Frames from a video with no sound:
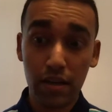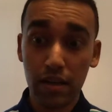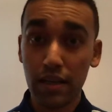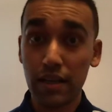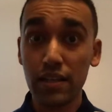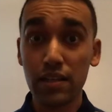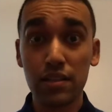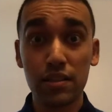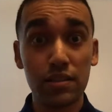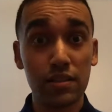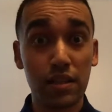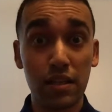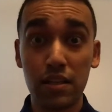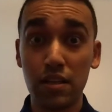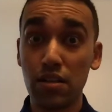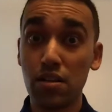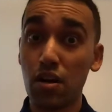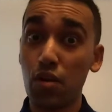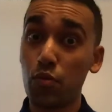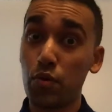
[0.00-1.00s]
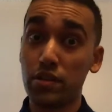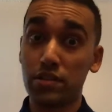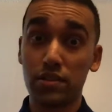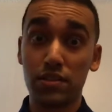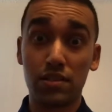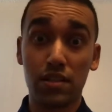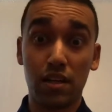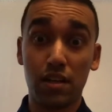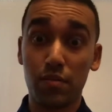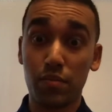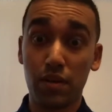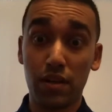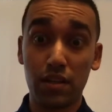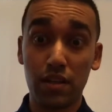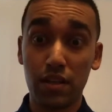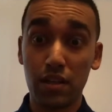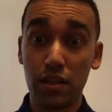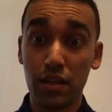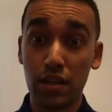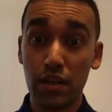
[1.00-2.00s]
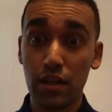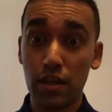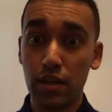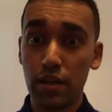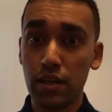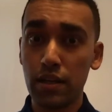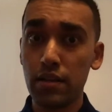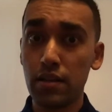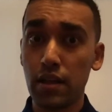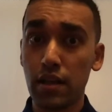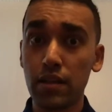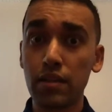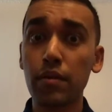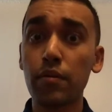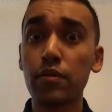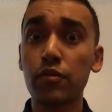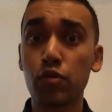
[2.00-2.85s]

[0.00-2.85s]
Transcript: he did not waste his time, man. He led the